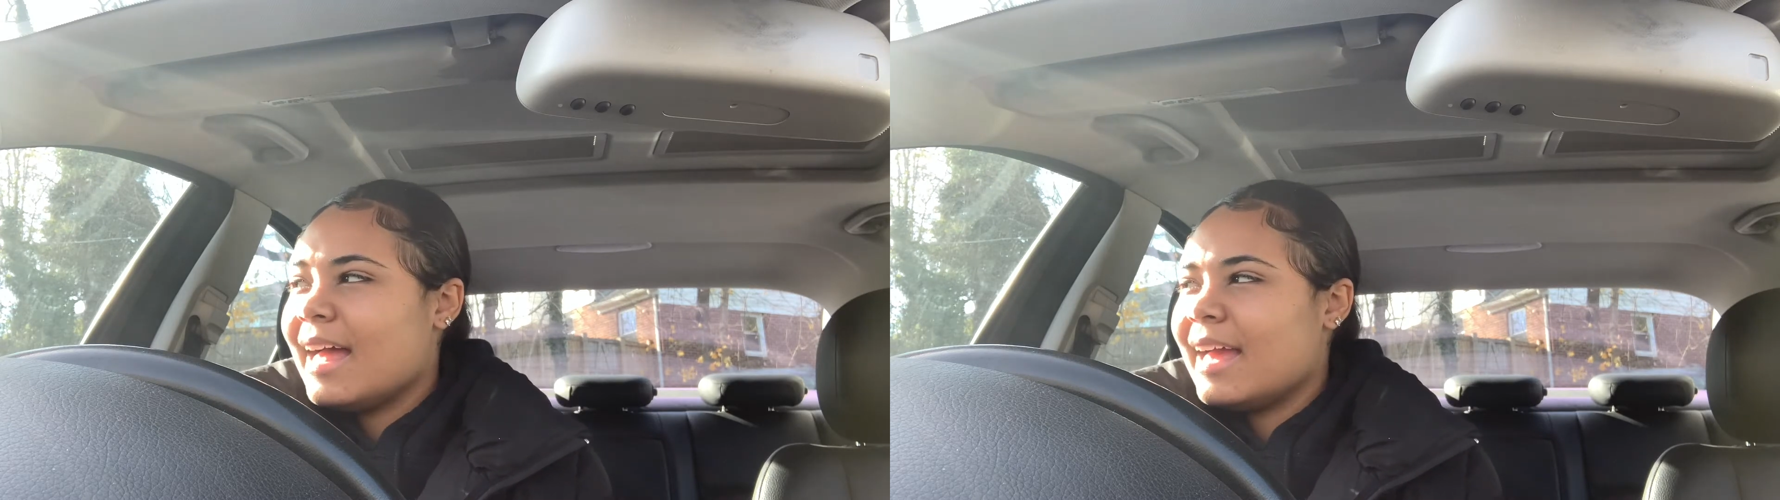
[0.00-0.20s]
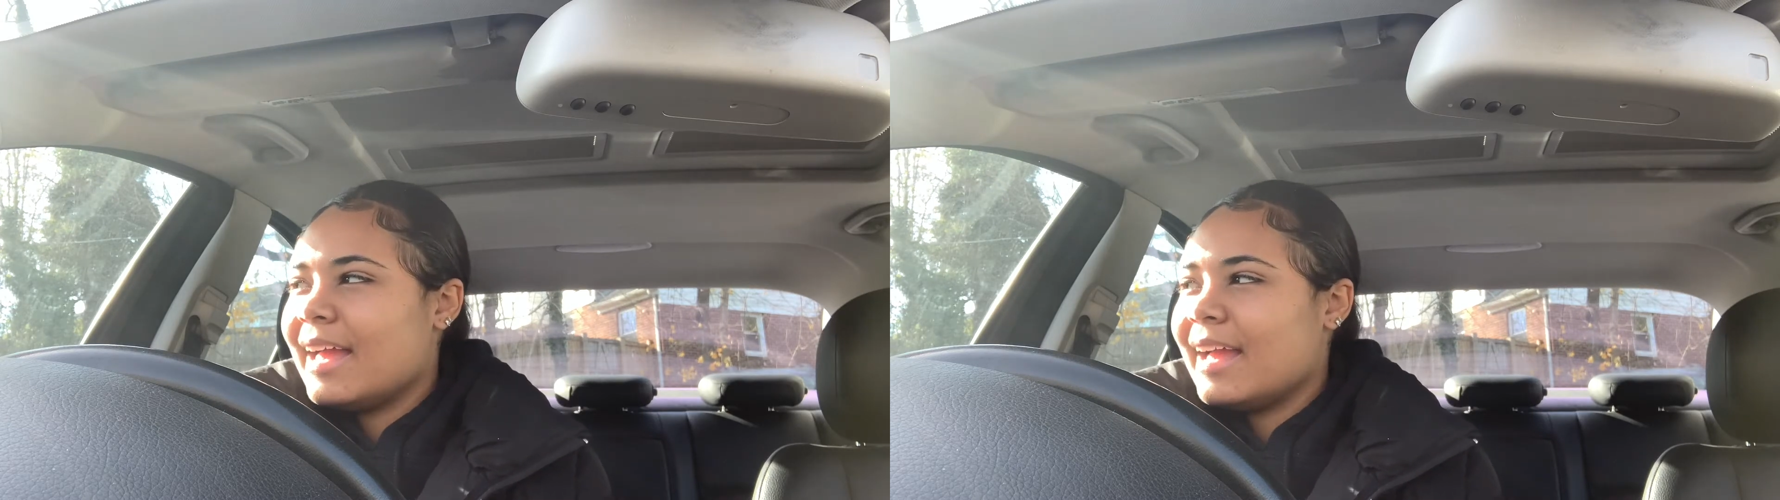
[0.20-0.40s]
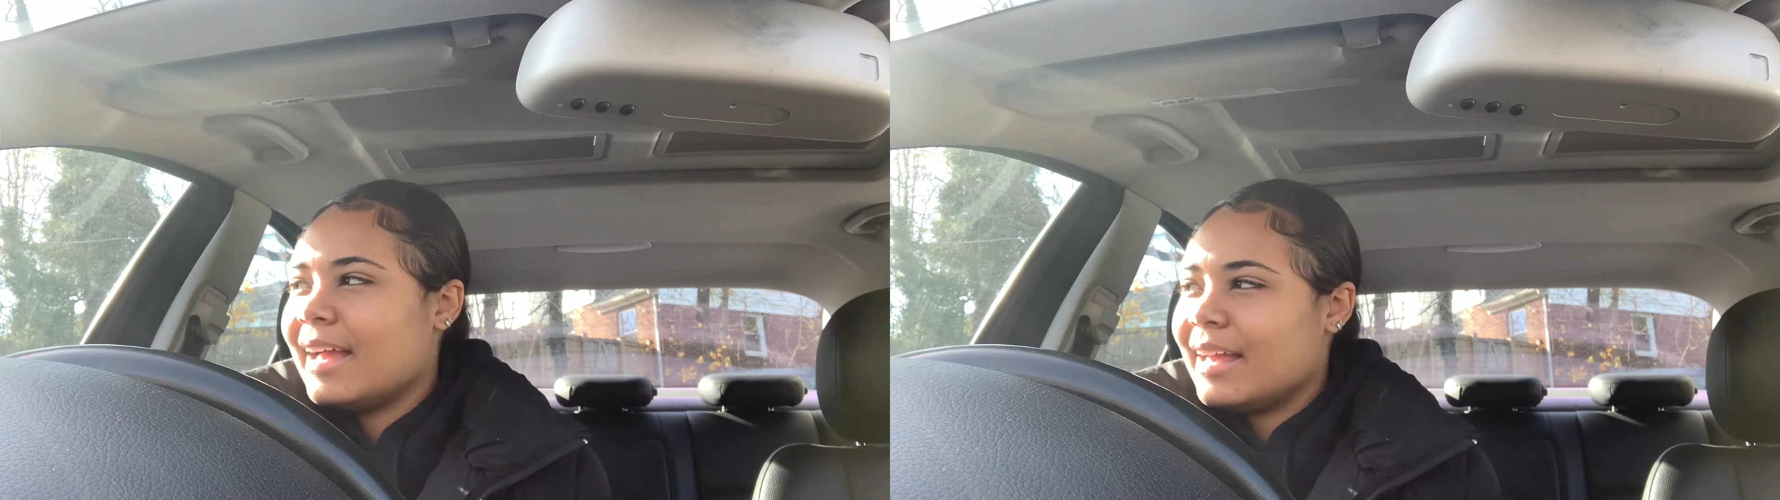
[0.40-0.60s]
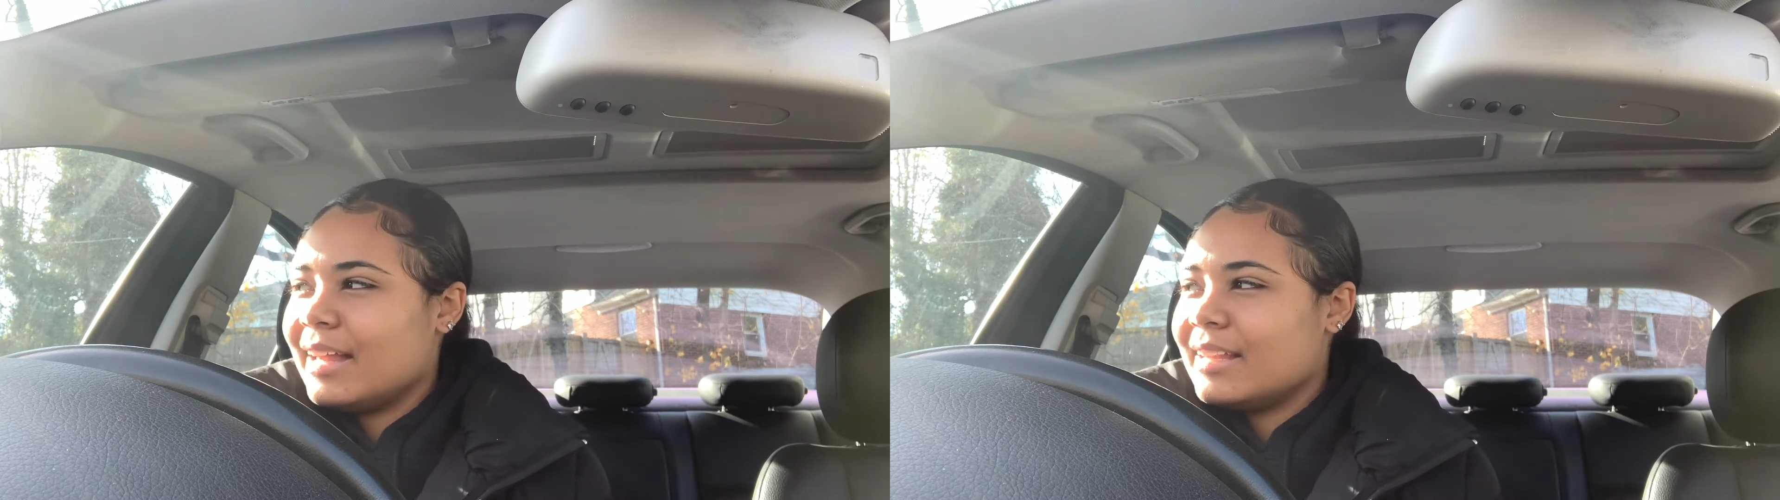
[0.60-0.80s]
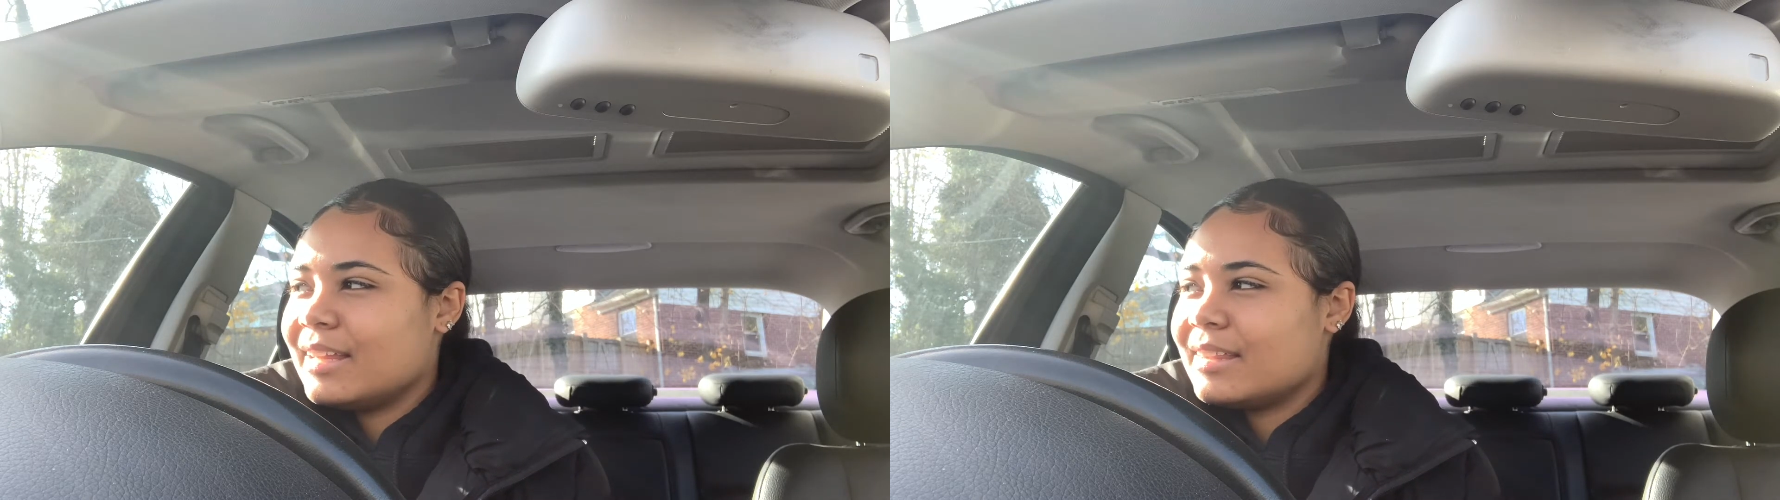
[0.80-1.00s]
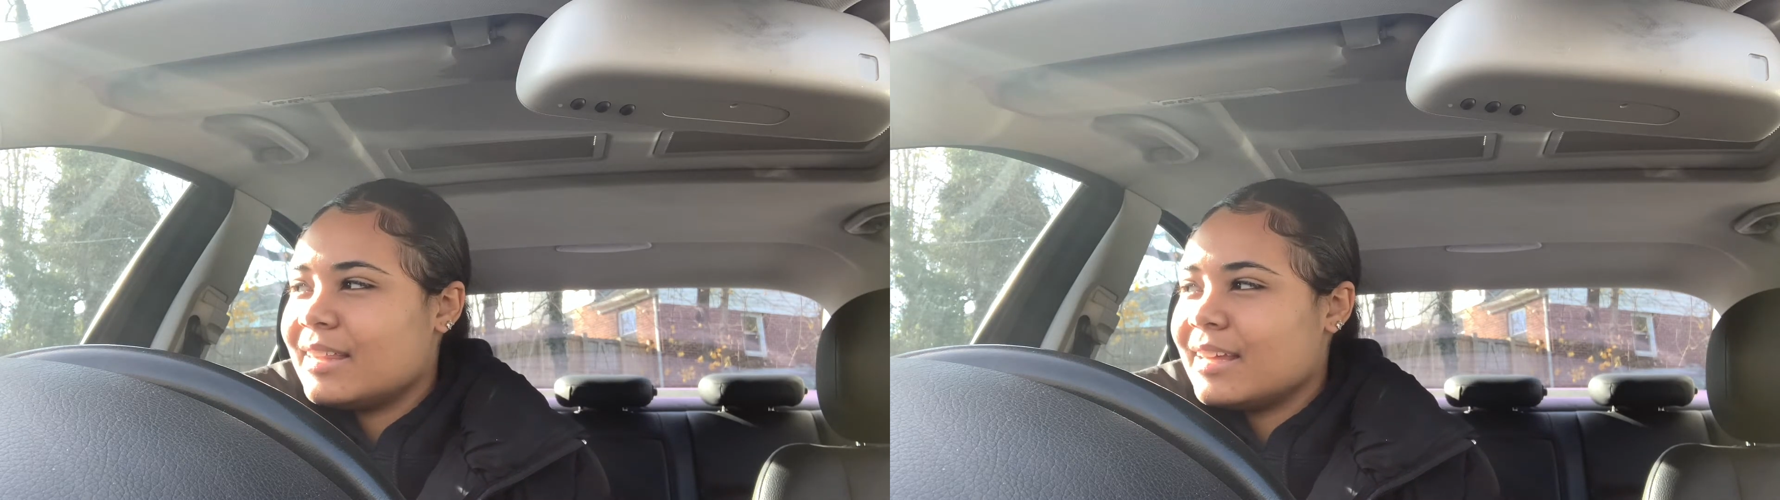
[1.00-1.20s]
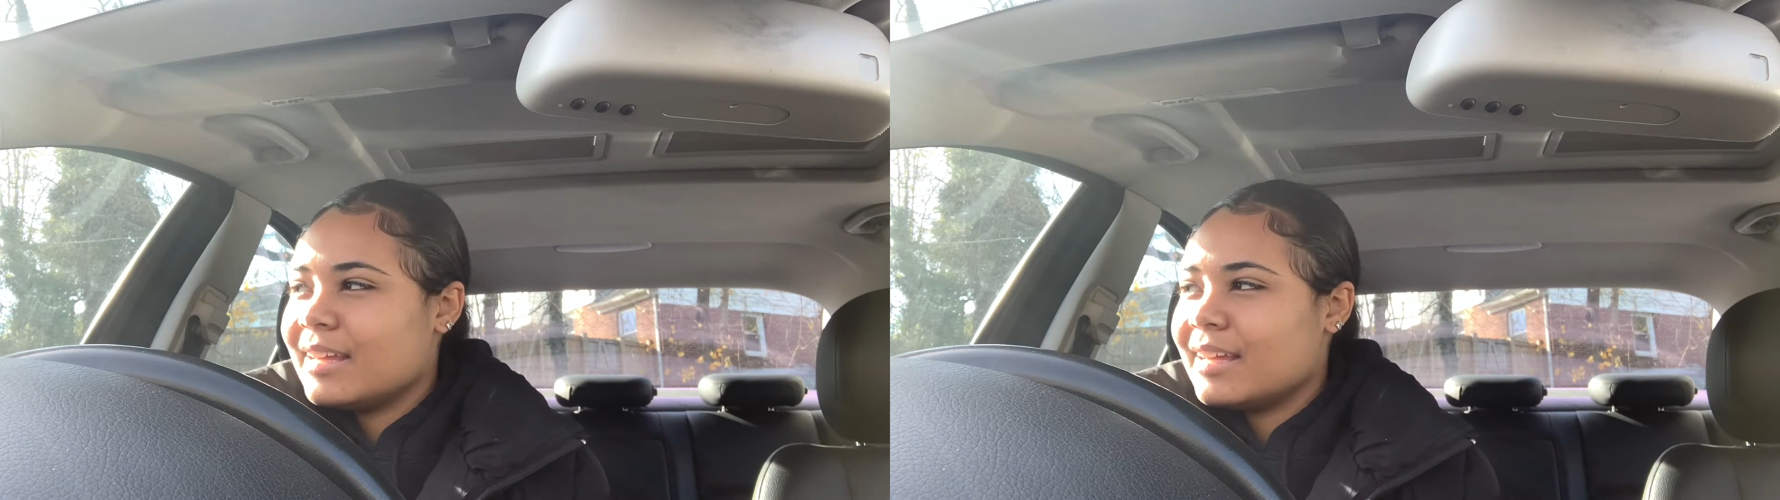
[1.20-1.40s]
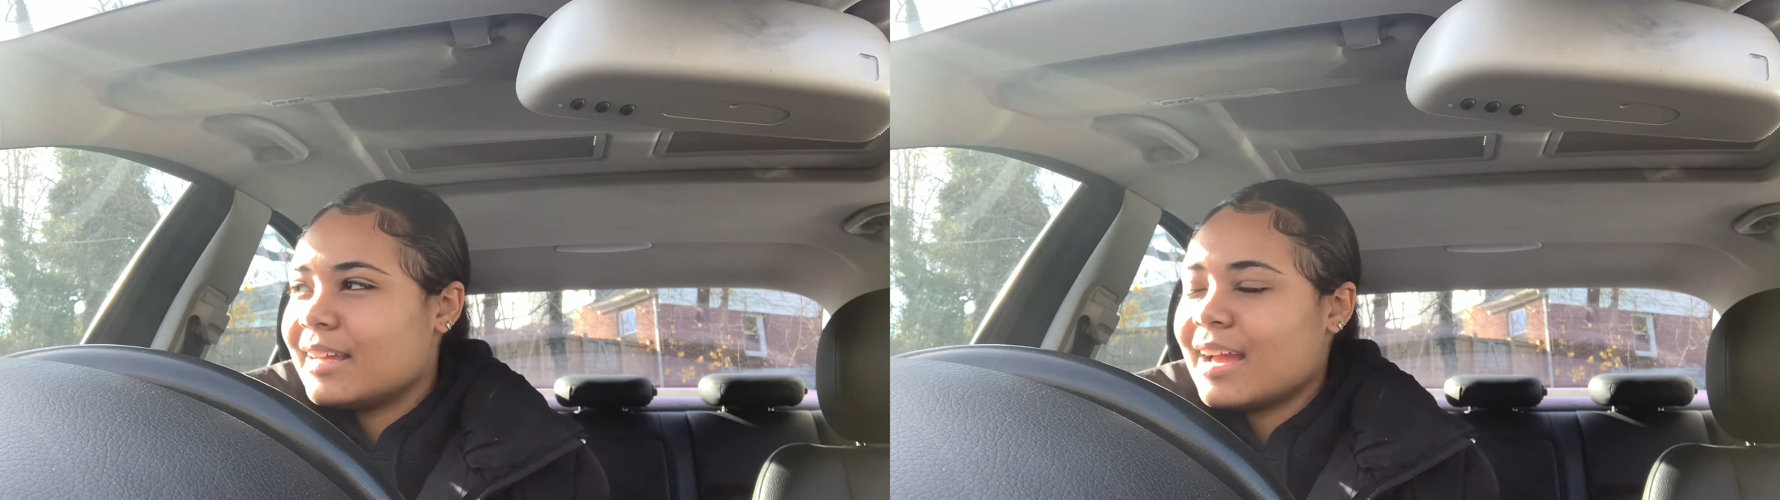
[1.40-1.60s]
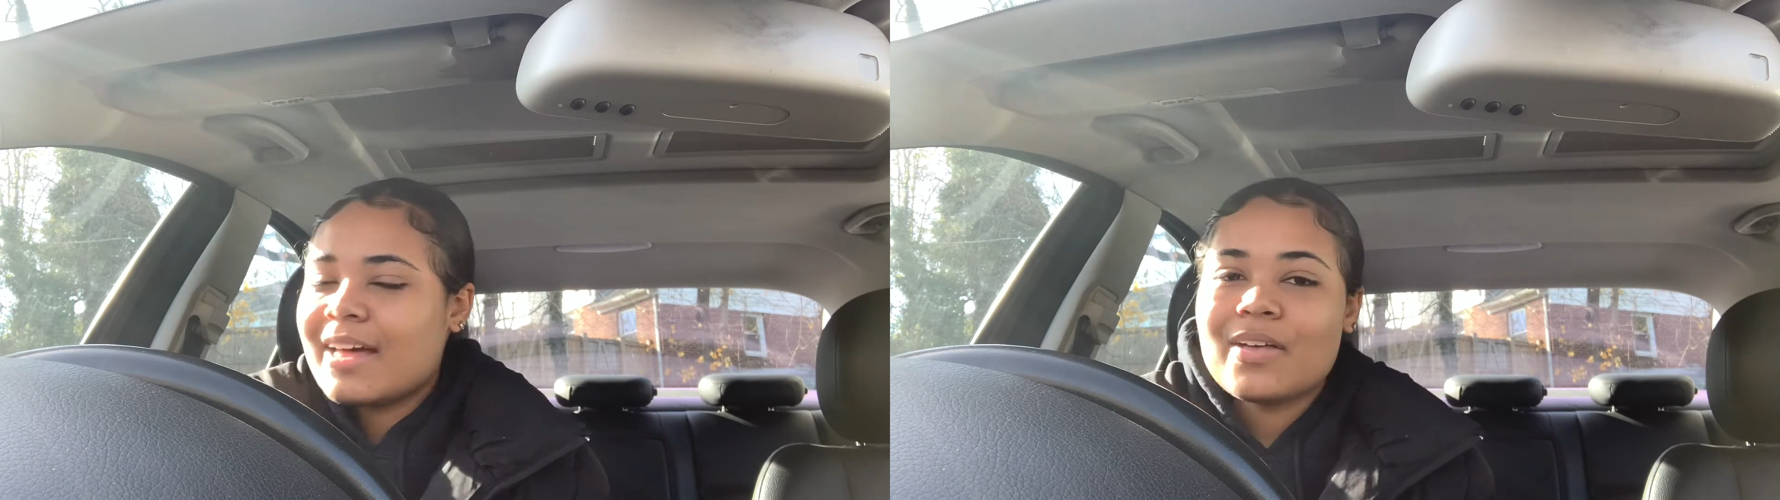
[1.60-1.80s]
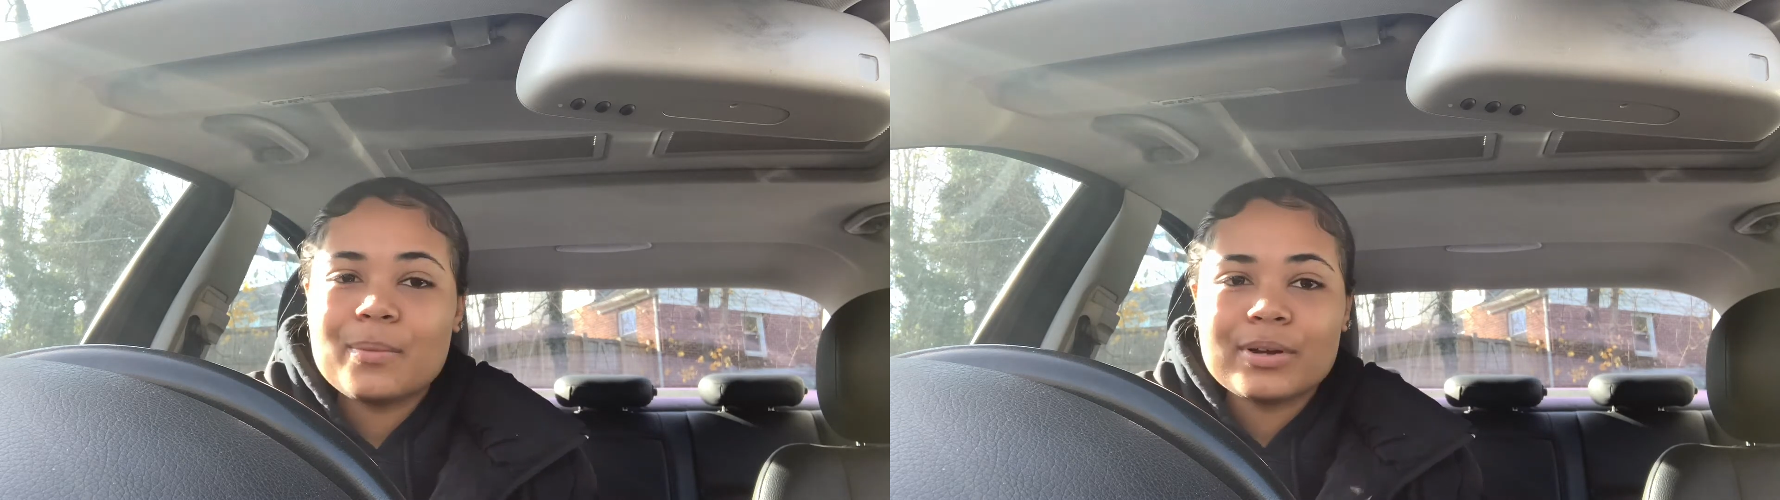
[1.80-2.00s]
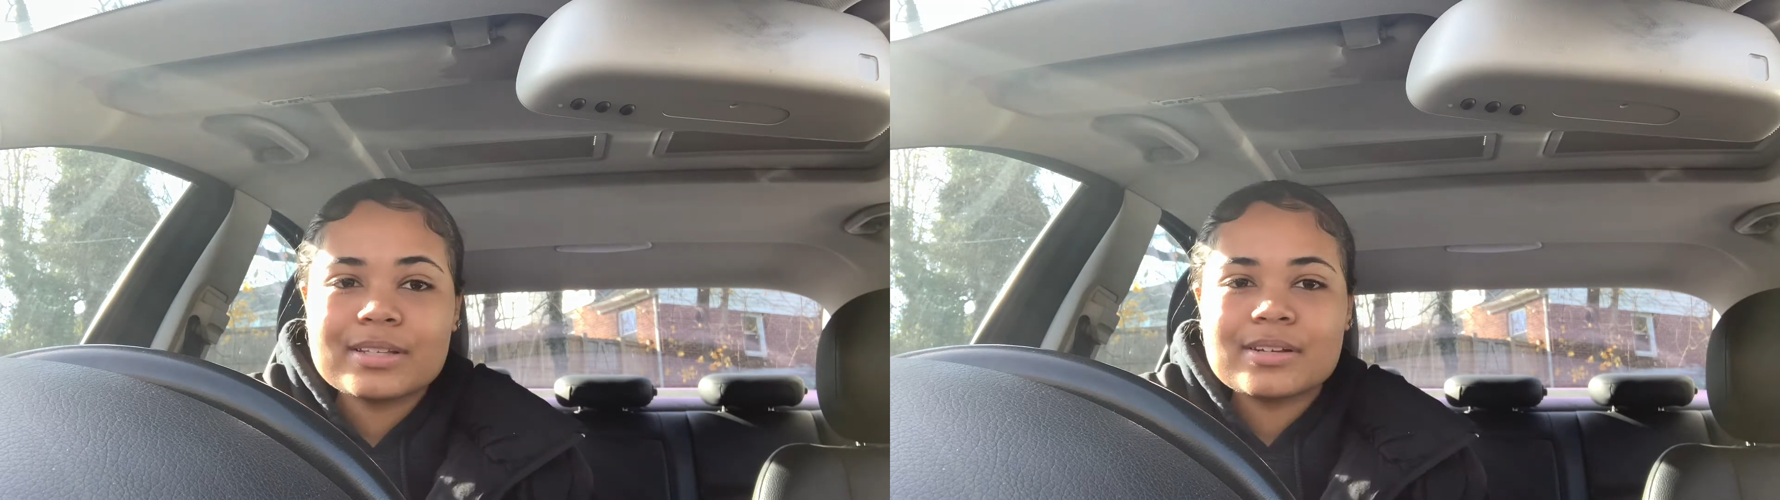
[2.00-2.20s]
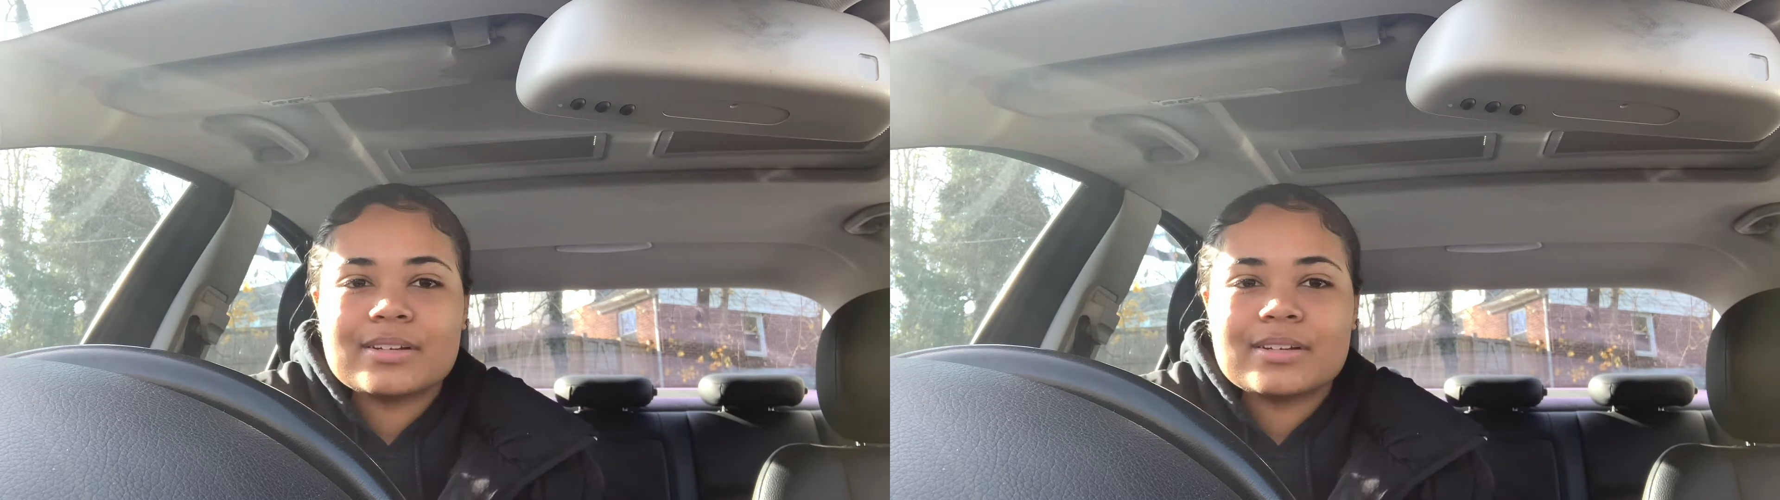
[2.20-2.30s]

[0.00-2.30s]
And the guy that works there,